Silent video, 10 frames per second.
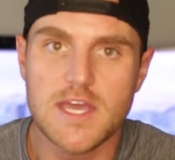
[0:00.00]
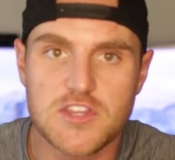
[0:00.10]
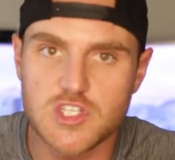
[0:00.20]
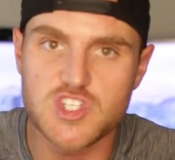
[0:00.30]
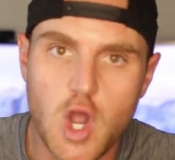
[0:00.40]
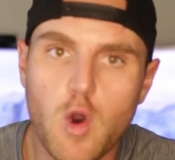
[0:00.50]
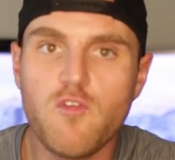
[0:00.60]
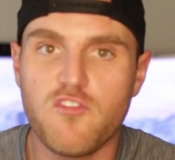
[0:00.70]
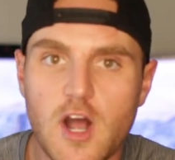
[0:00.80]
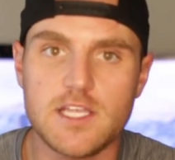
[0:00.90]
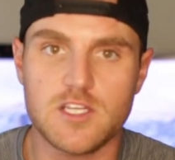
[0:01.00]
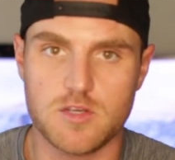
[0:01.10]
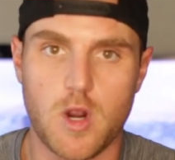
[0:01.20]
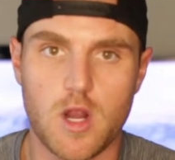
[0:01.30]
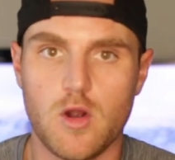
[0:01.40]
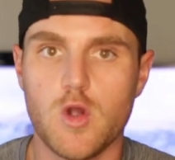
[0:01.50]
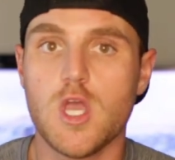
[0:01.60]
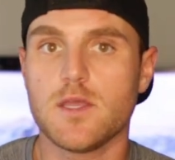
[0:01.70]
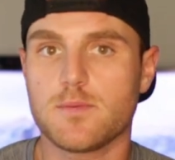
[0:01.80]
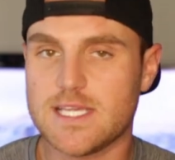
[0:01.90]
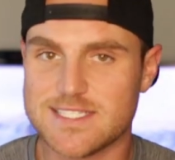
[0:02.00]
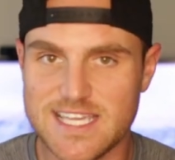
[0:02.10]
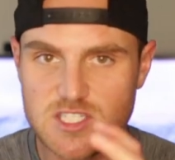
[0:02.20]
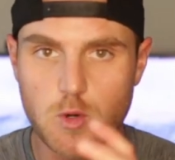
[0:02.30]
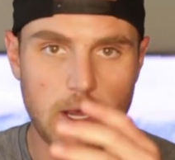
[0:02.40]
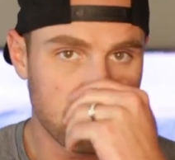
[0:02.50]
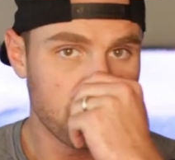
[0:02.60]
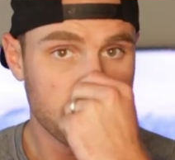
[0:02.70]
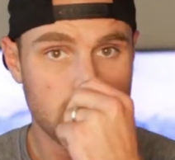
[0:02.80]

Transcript: There's no tomorrow, because guess what?